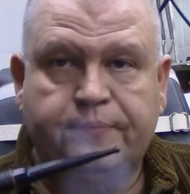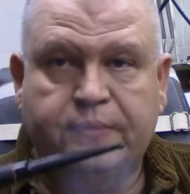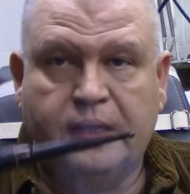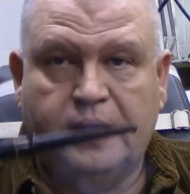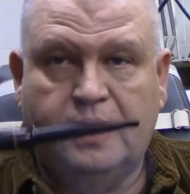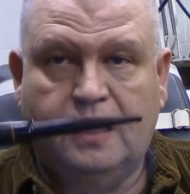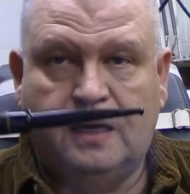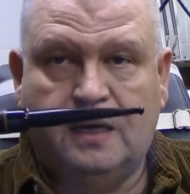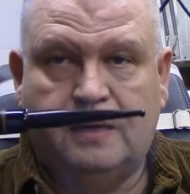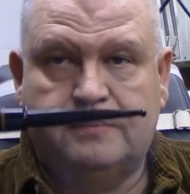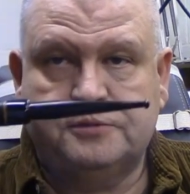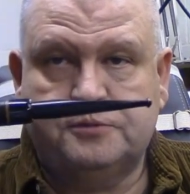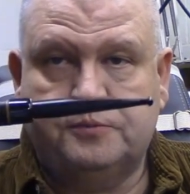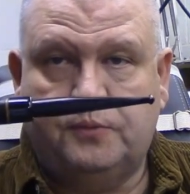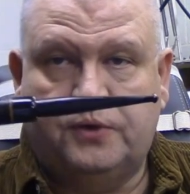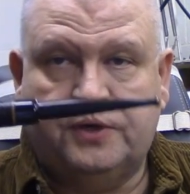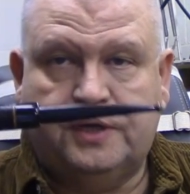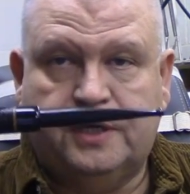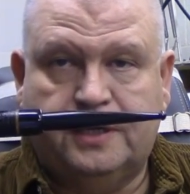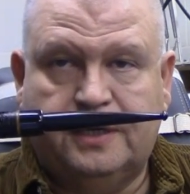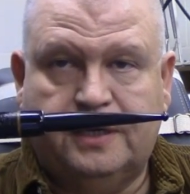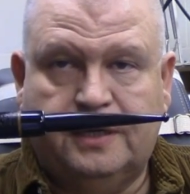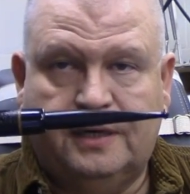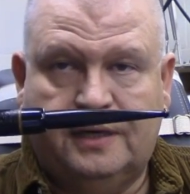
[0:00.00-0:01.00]
I'm
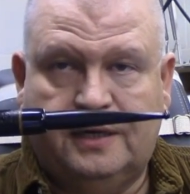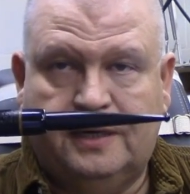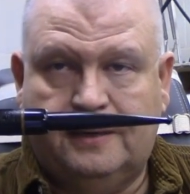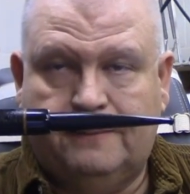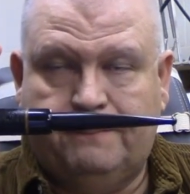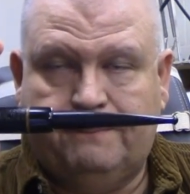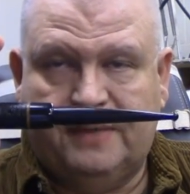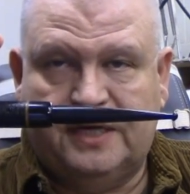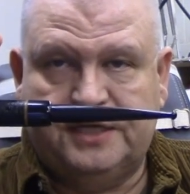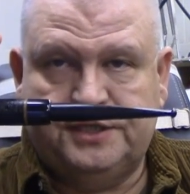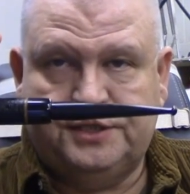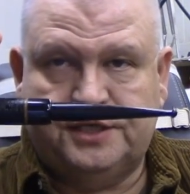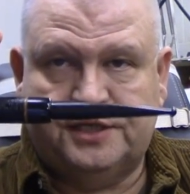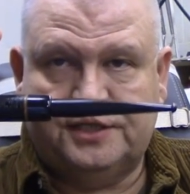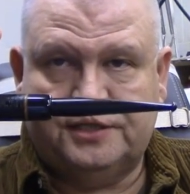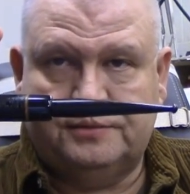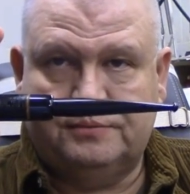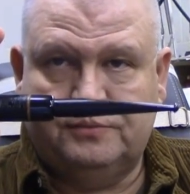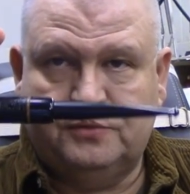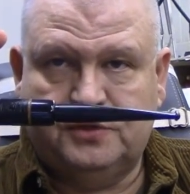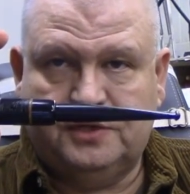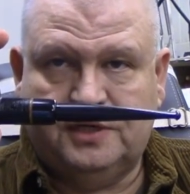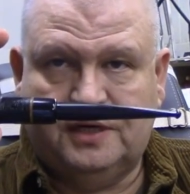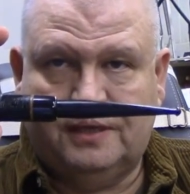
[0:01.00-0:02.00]
smoking uh, my
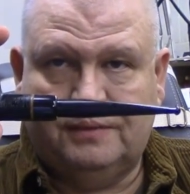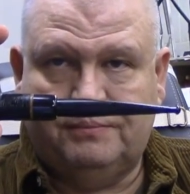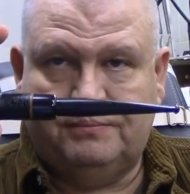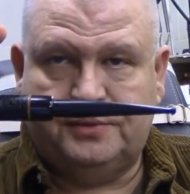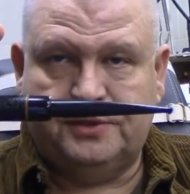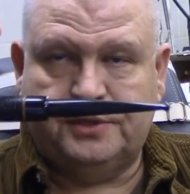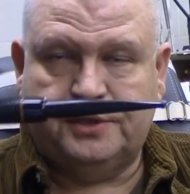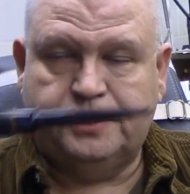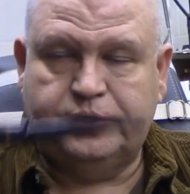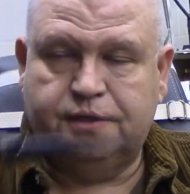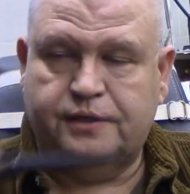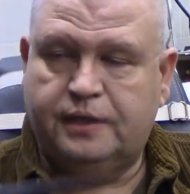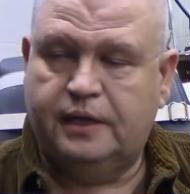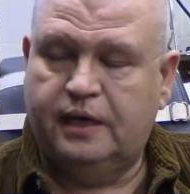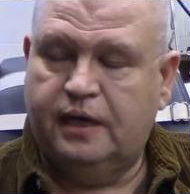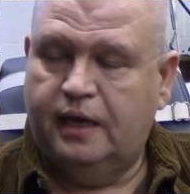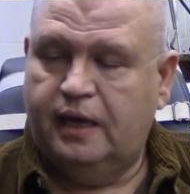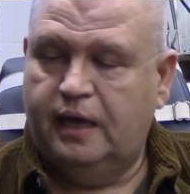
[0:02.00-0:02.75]
Jason Mouton Billiard.